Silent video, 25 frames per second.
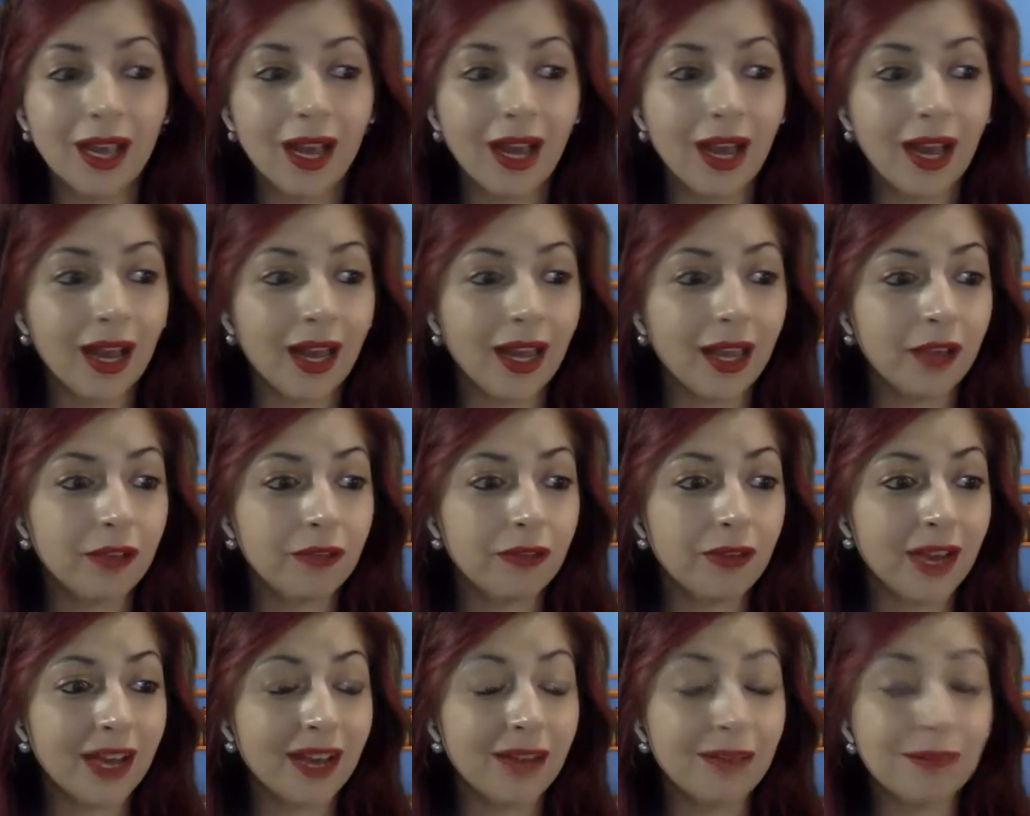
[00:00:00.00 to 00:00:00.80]

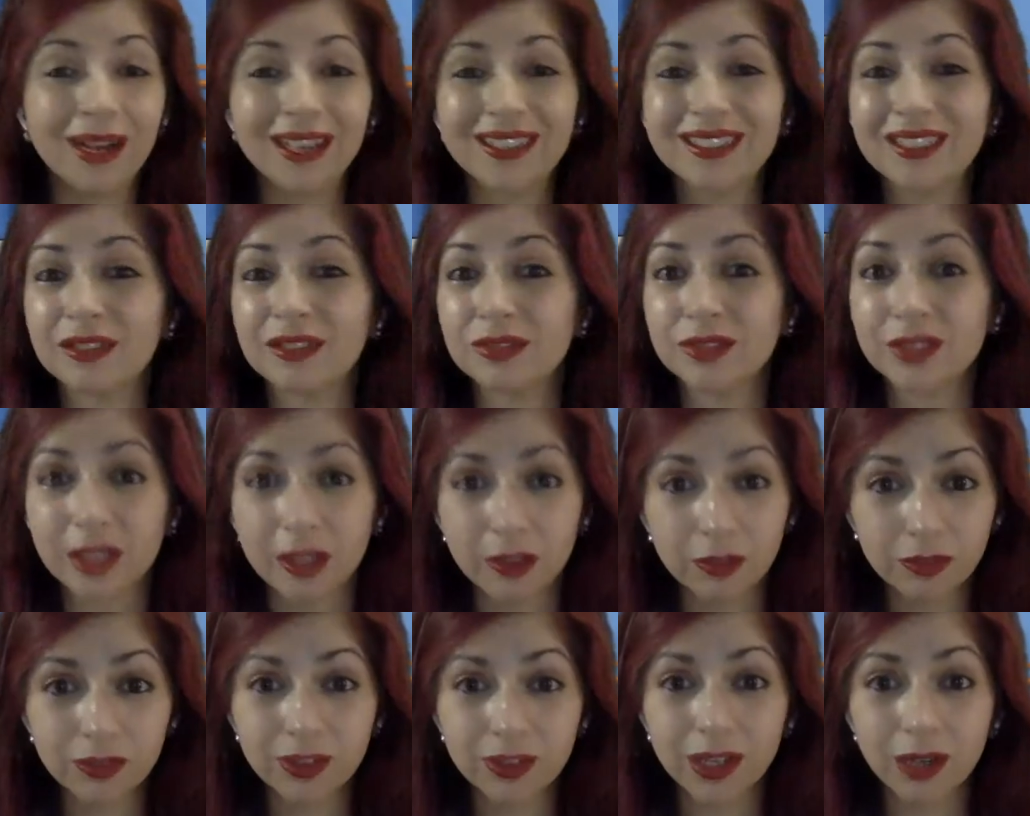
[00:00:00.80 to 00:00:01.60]
I've had massive
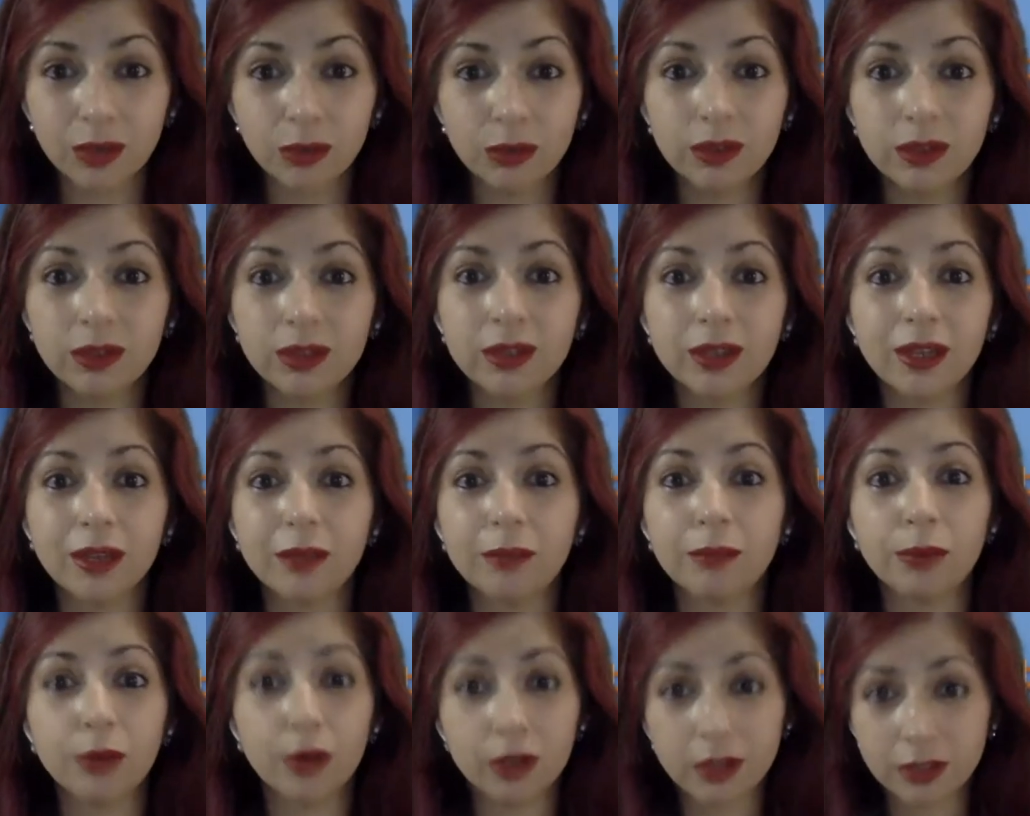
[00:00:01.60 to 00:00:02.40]
self-doubt,
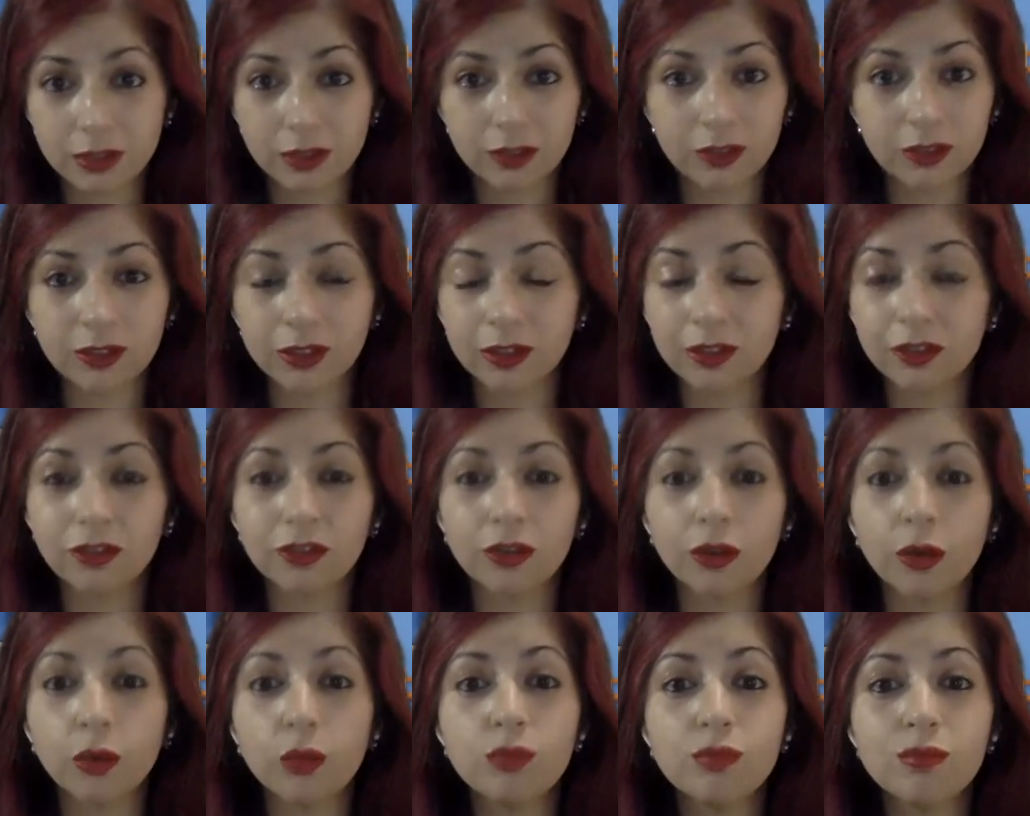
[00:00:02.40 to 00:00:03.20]
imposter
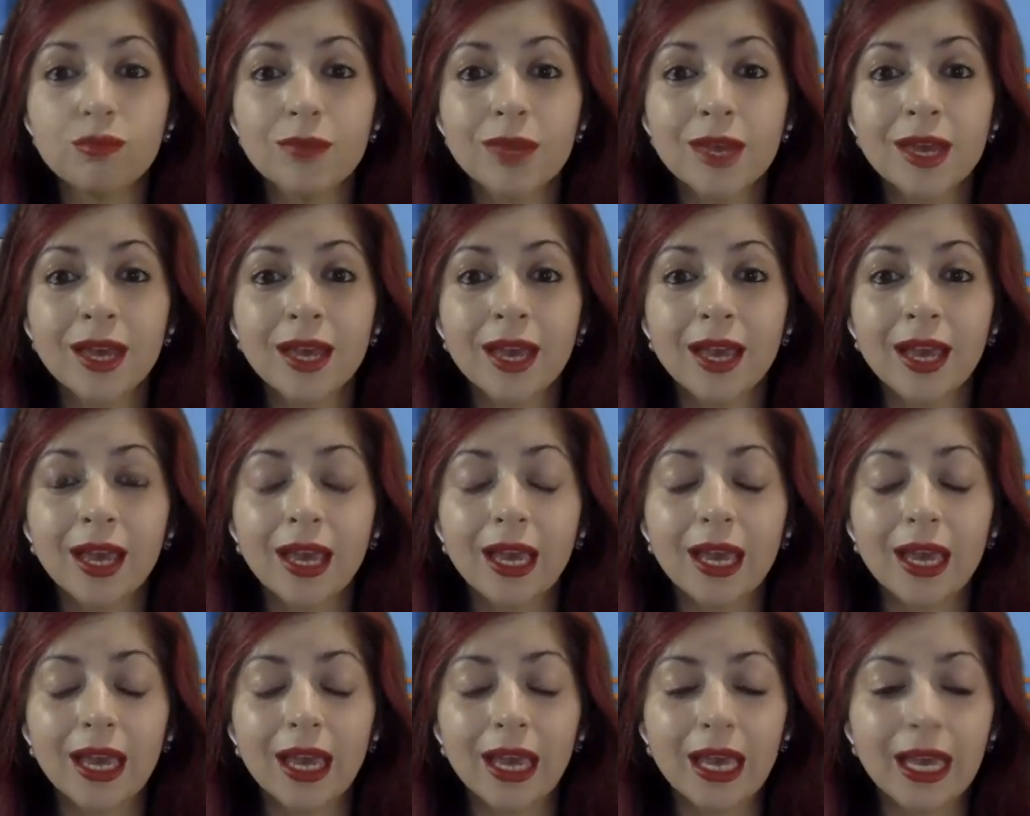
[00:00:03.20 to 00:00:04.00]
syndrome,
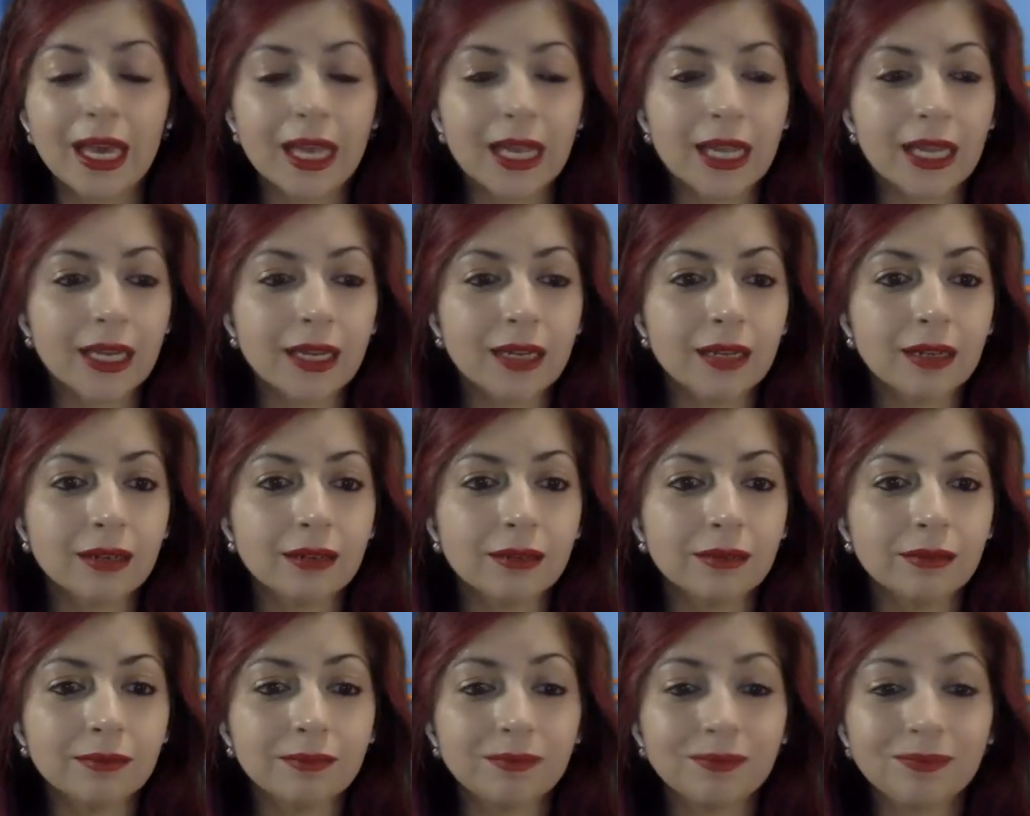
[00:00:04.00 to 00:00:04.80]
and